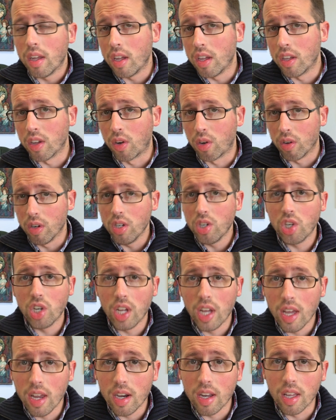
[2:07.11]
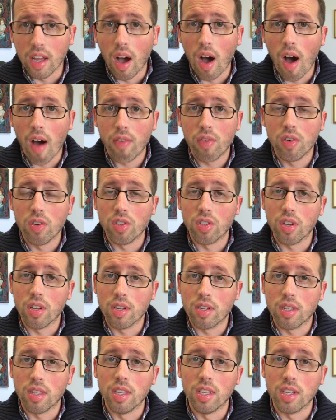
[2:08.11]
And Christianity offers
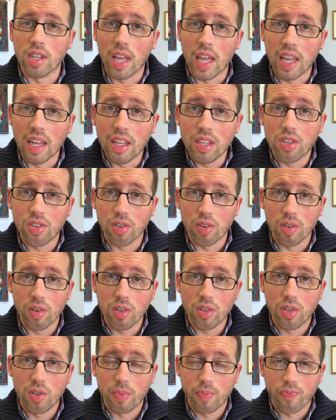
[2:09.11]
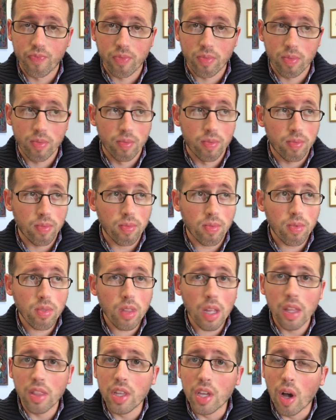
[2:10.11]
us these answers,
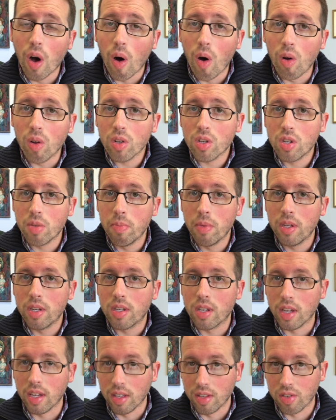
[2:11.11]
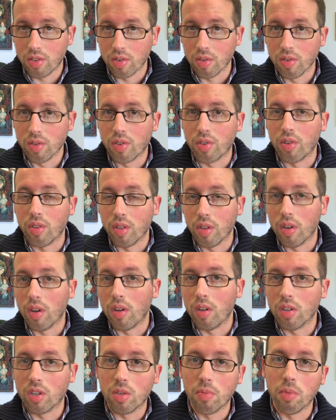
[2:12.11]
the ultimate answers to the
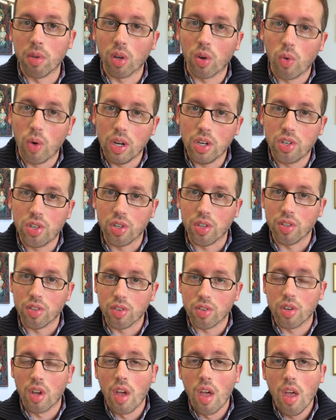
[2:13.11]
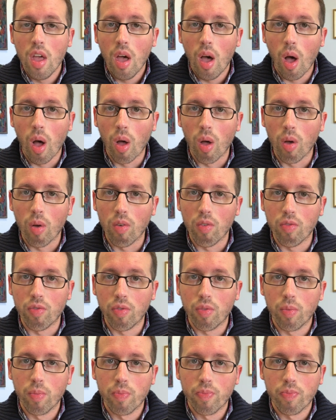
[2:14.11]
ultimate questions of